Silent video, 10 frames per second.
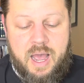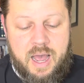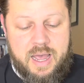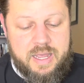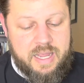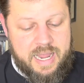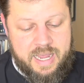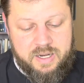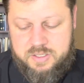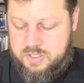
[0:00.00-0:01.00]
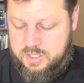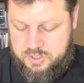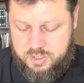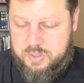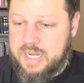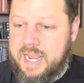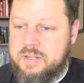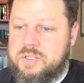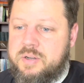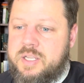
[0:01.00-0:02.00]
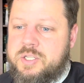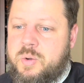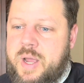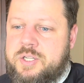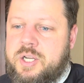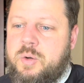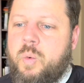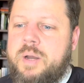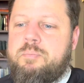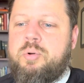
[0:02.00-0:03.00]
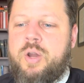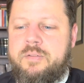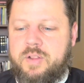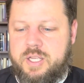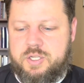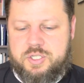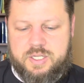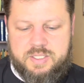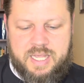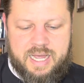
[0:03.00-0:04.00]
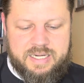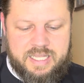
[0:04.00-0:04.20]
and so to answer this question, what privilege does God